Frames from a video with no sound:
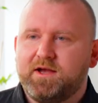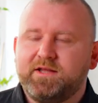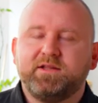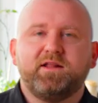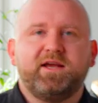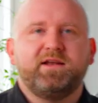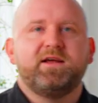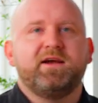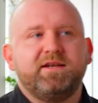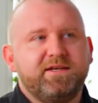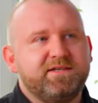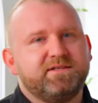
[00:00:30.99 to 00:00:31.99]
in the late
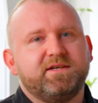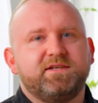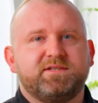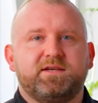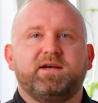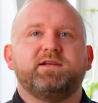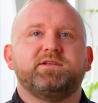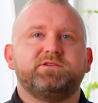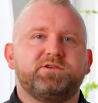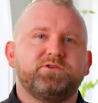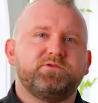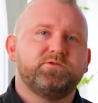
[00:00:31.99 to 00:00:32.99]
90s, they decided
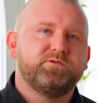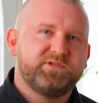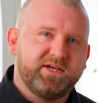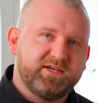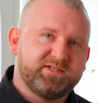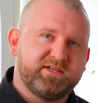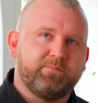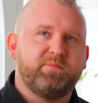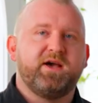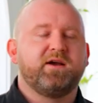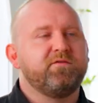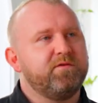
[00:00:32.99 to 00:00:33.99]
to take a step
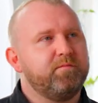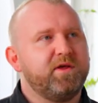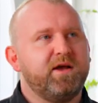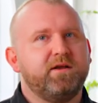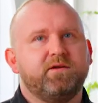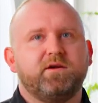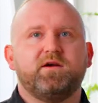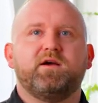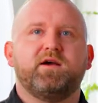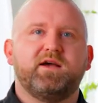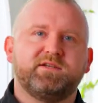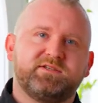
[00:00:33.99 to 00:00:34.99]
back from that
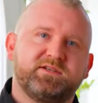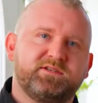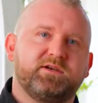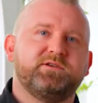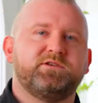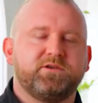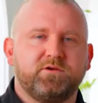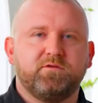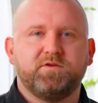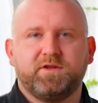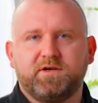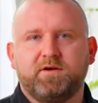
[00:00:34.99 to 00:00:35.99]
uh, as the son took
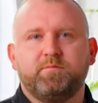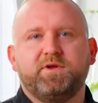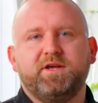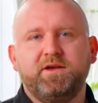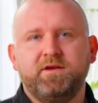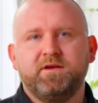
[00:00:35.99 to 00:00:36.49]
over the company.